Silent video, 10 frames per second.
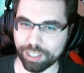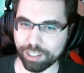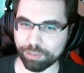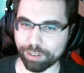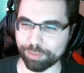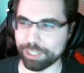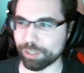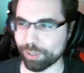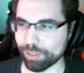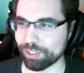Yeah. What
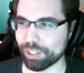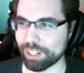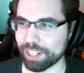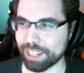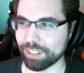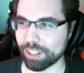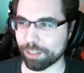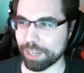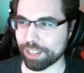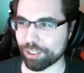vehicles are you going to add this
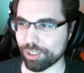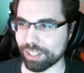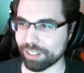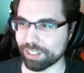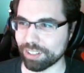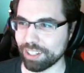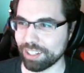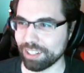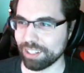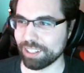patch? And
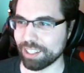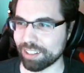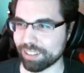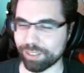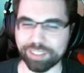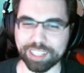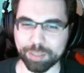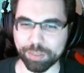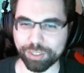it's understandable.